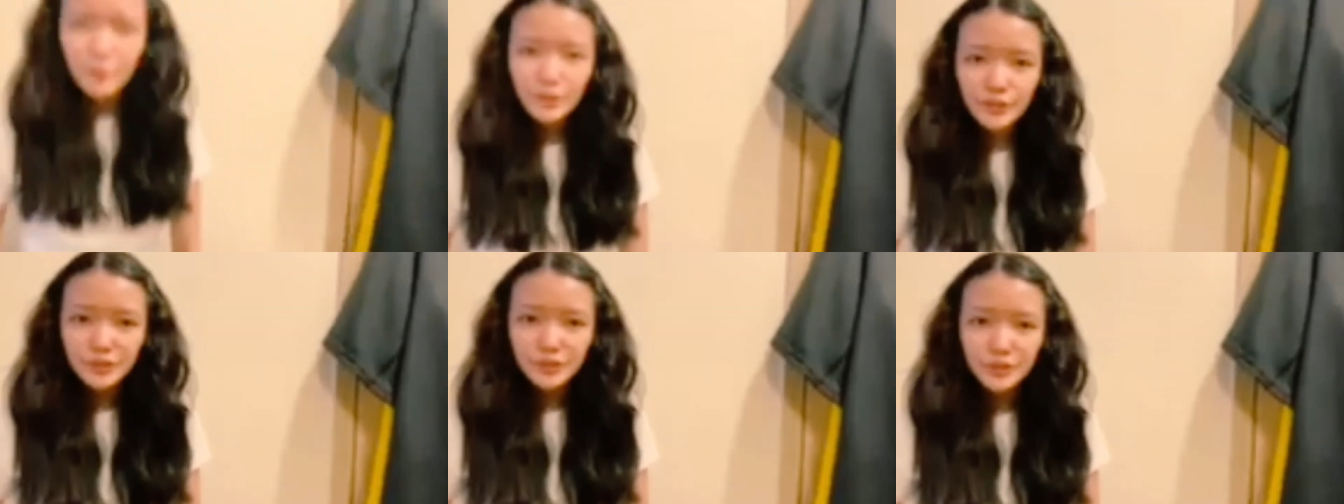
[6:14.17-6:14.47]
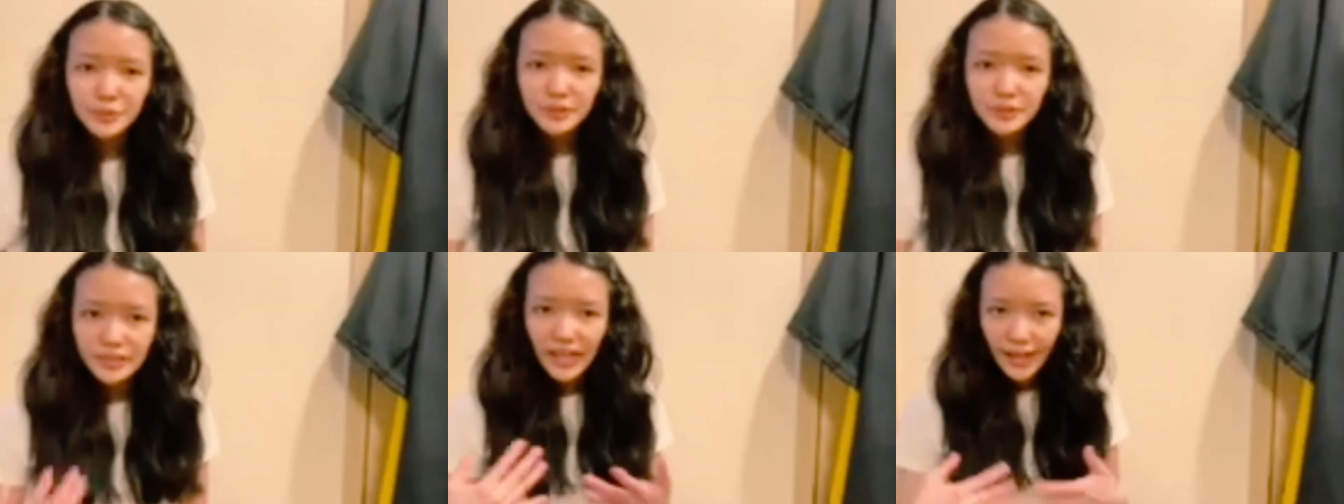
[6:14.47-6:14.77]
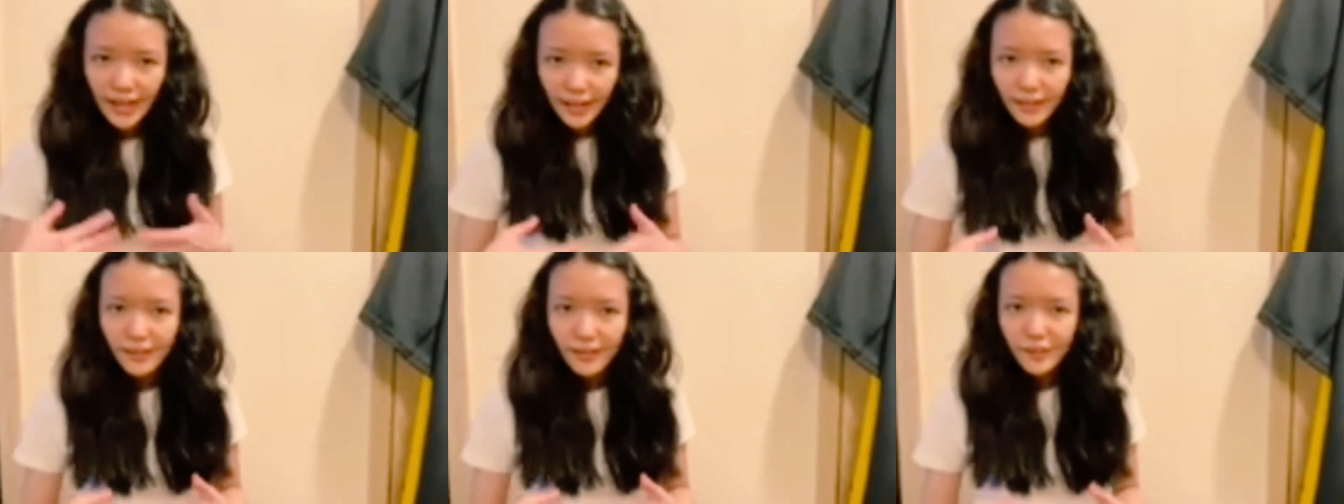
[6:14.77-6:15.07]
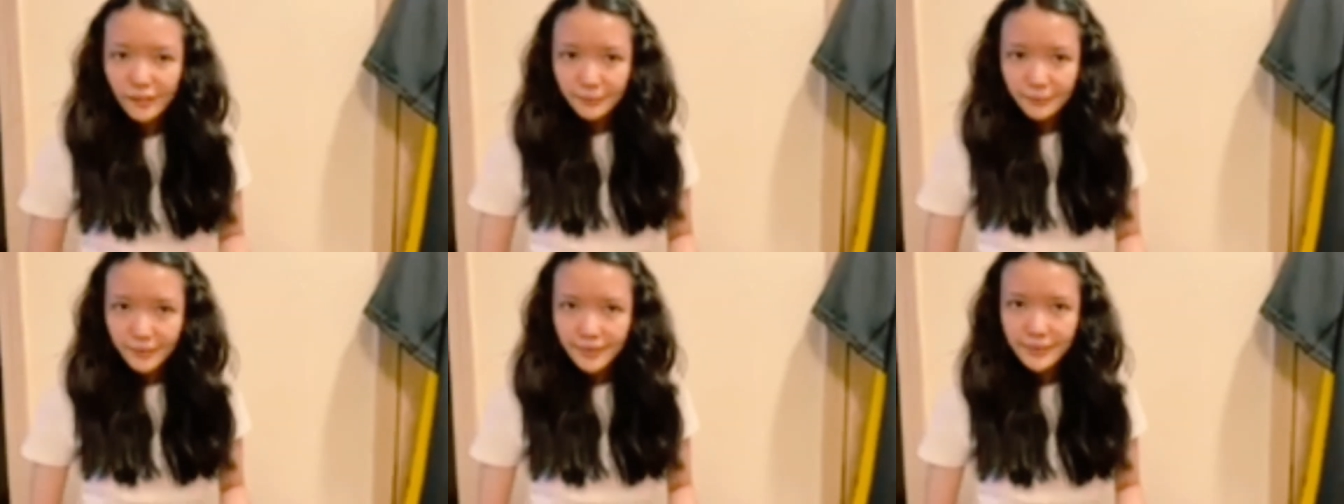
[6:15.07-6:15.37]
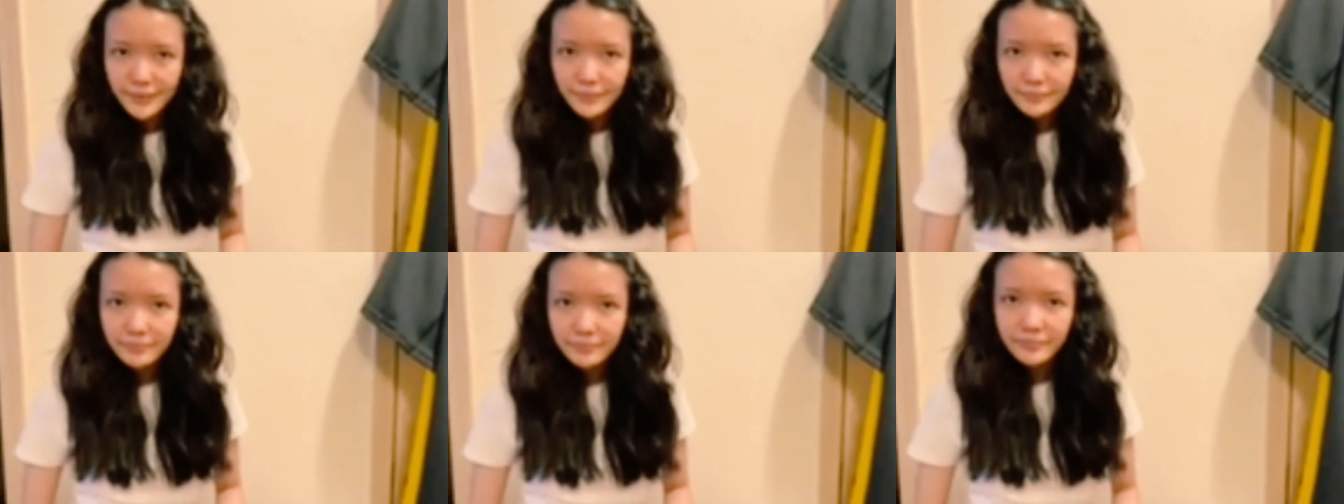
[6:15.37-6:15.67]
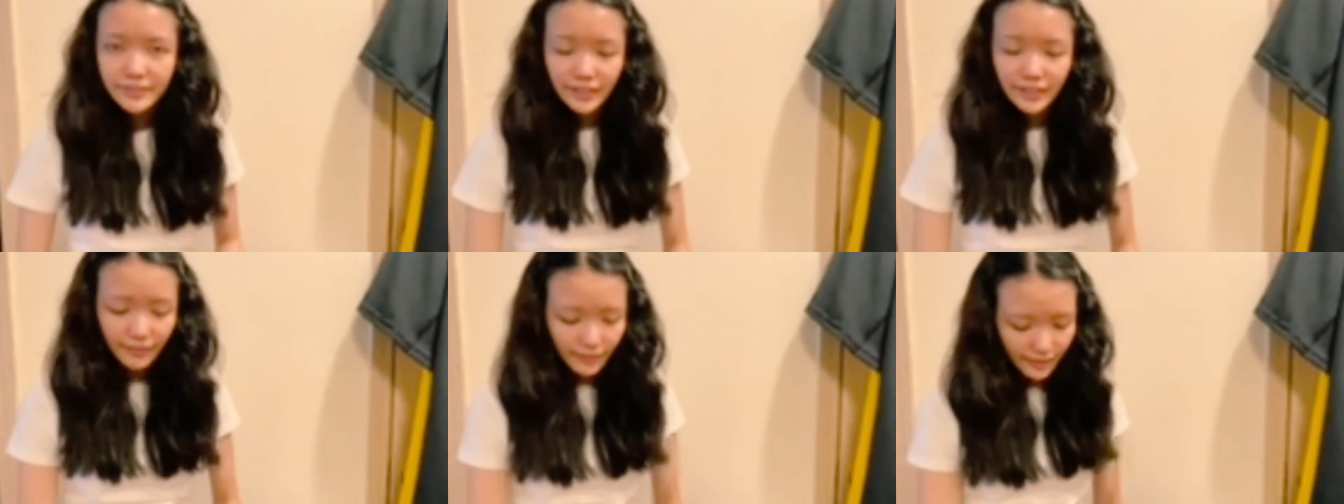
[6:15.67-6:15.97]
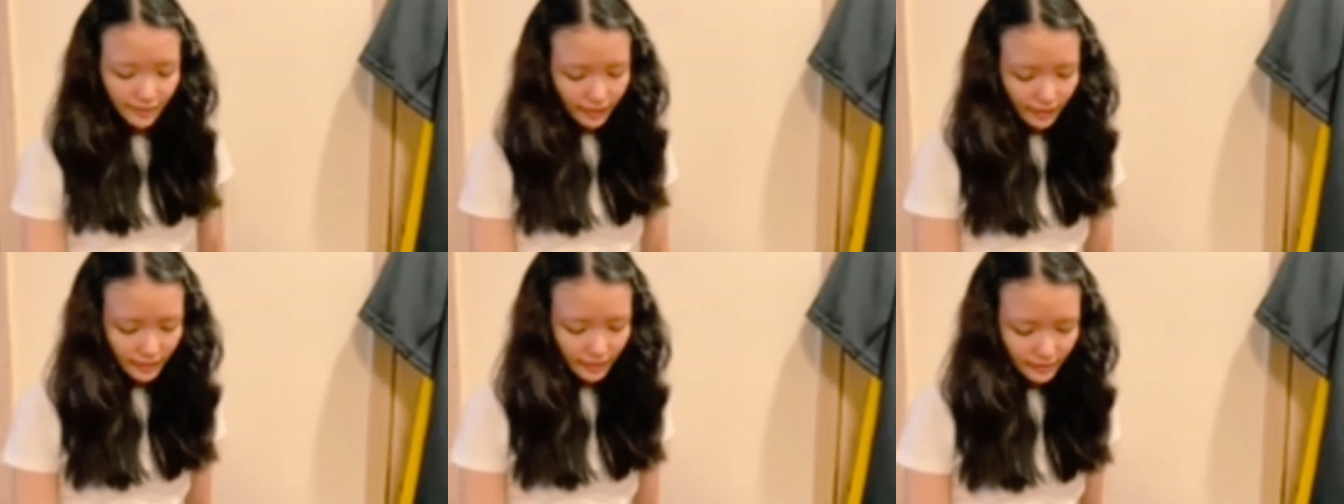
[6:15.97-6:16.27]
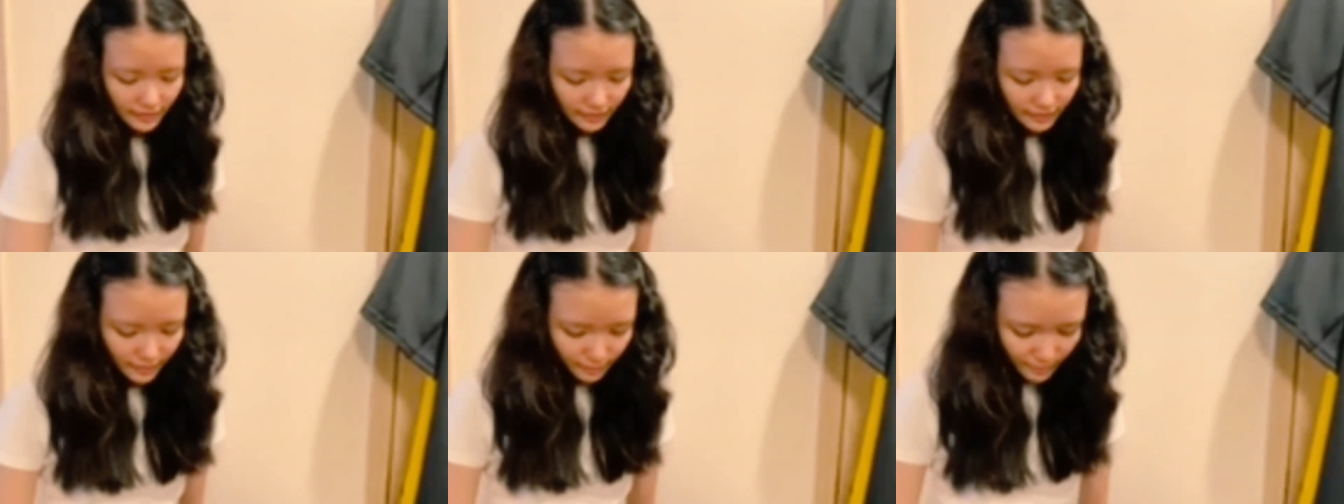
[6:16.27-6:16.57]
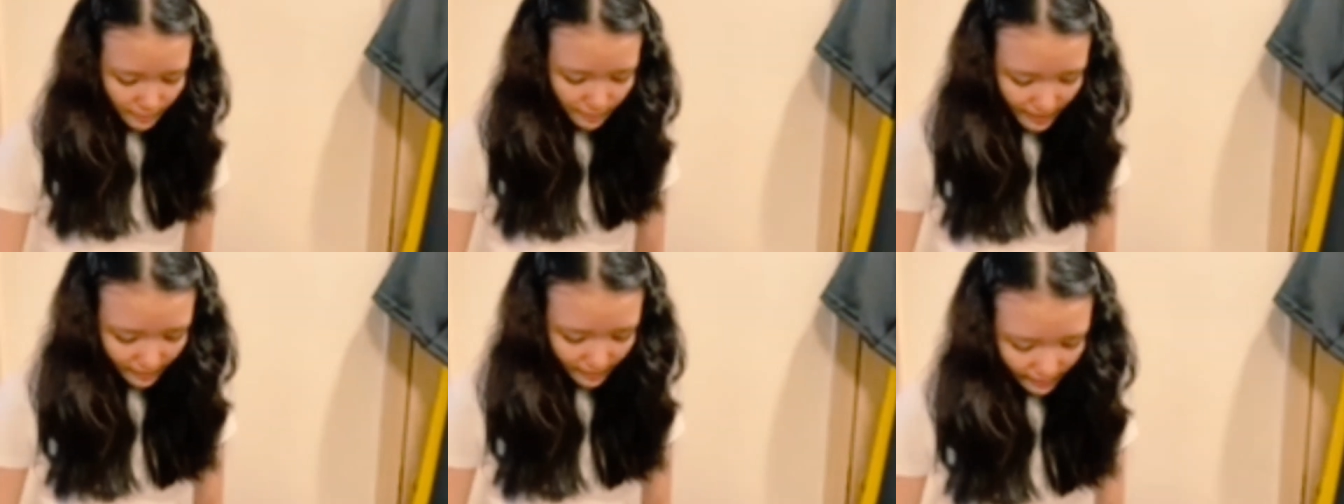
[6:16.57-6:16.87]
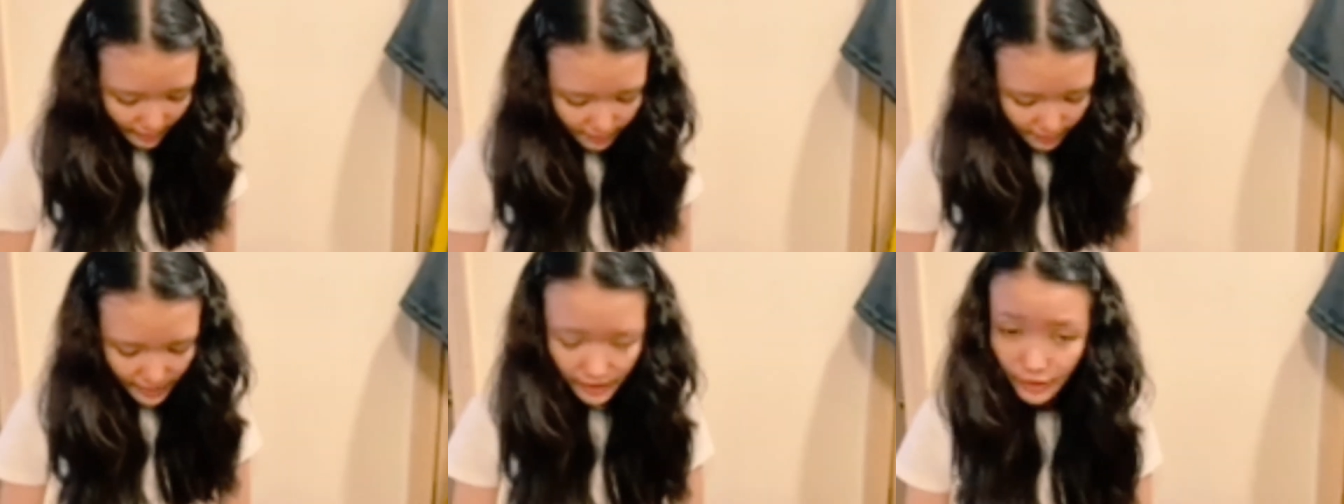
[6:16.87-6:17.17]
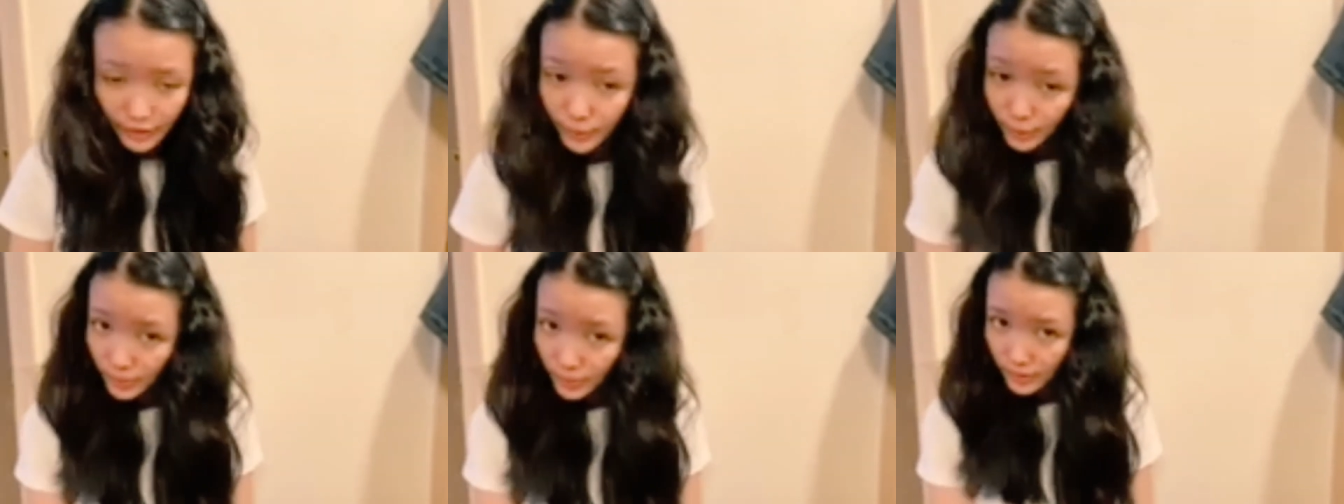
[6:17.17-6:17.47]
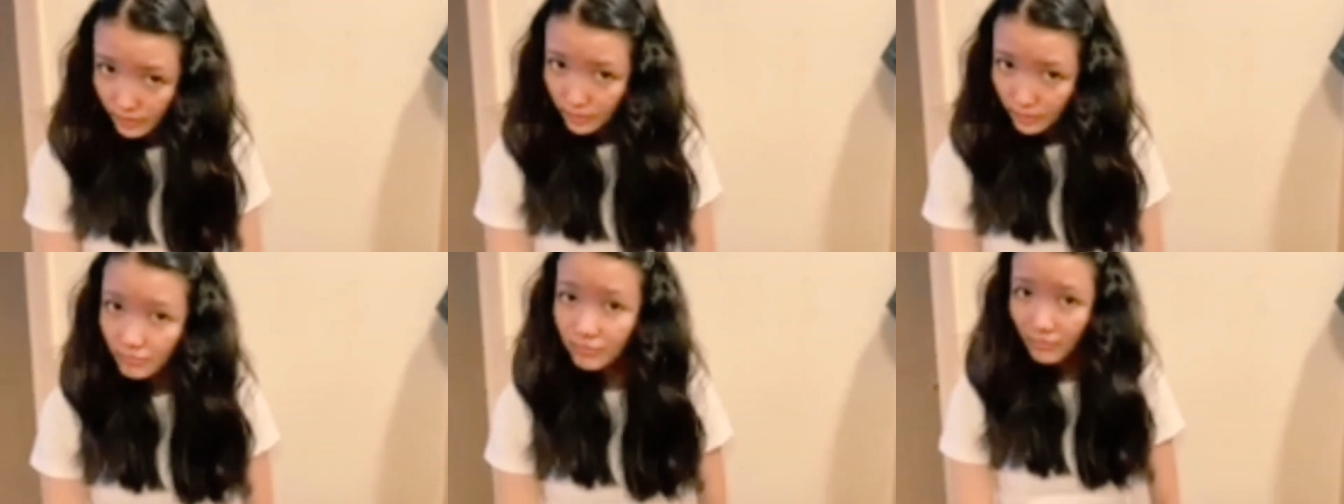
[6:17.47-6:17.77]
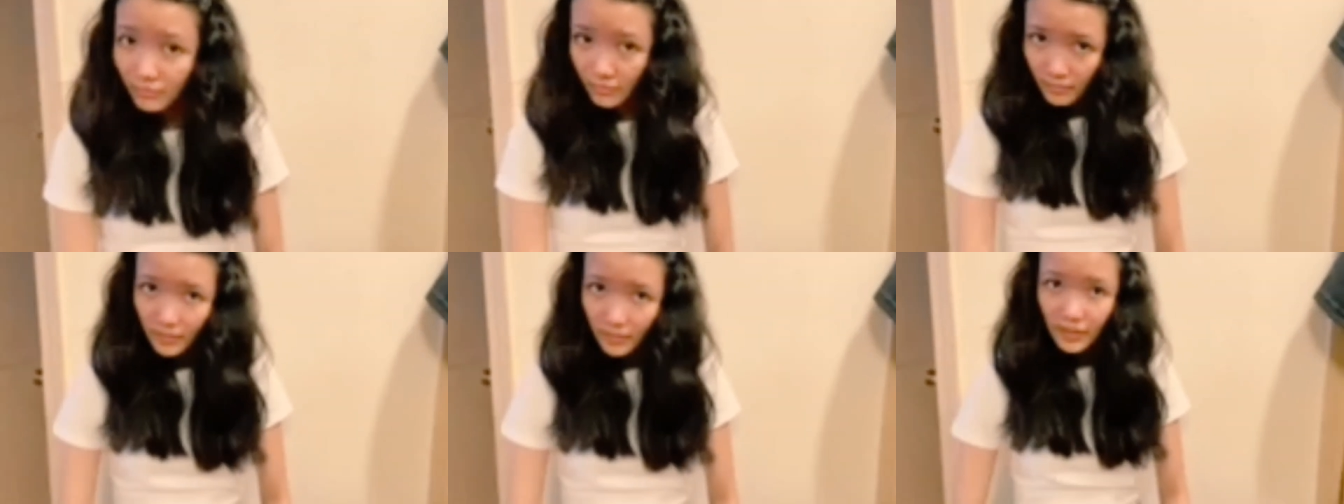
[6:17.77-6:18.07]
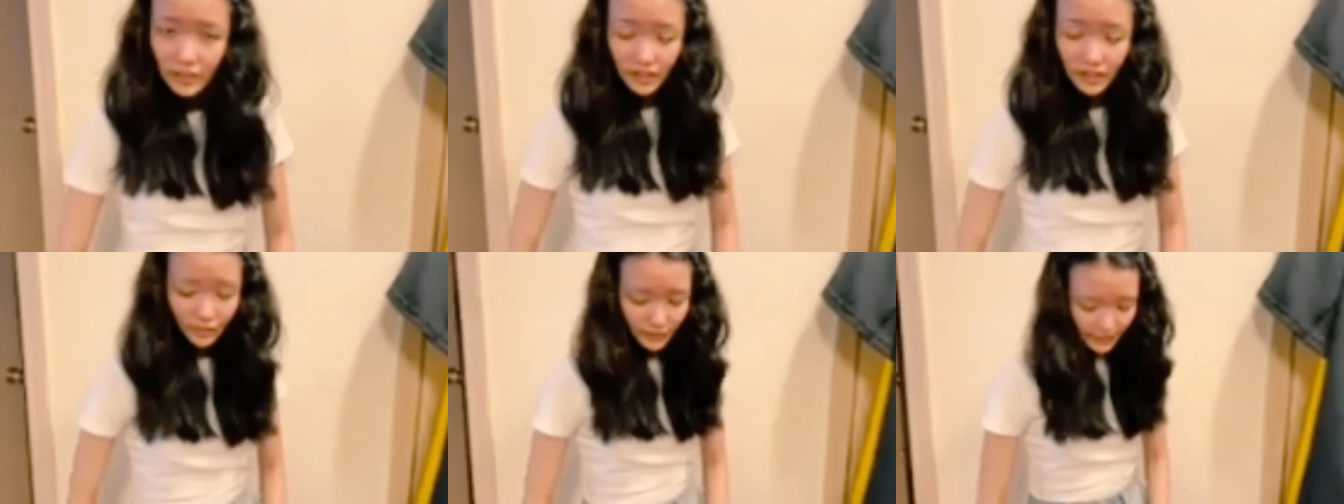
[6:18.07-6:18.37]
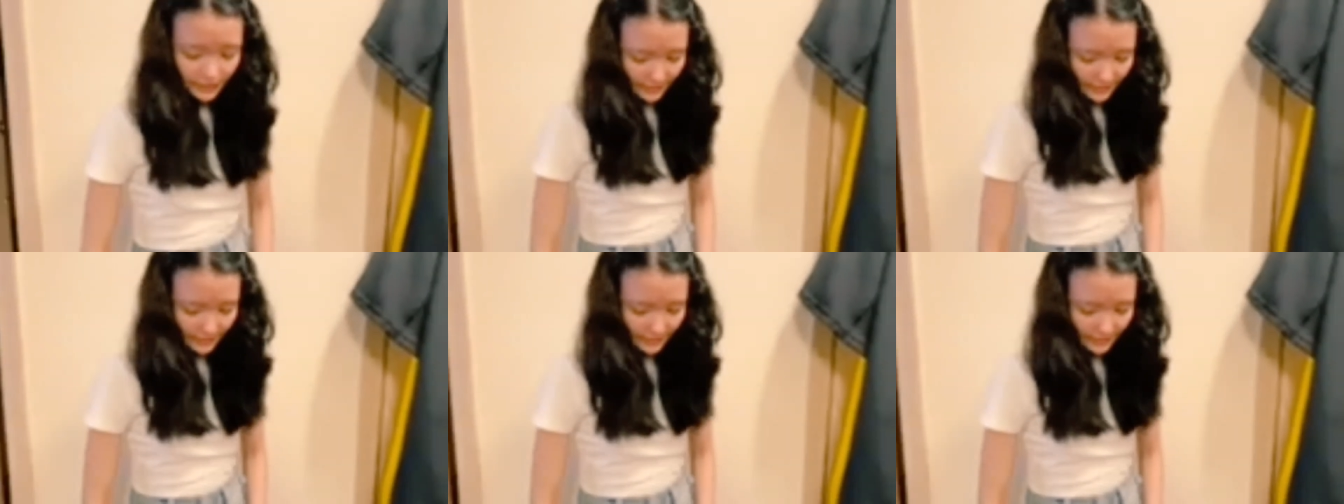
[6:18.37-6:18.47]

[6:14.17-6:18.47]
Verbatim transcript: were too tight on me. So I got a little bit a bit loose. they it was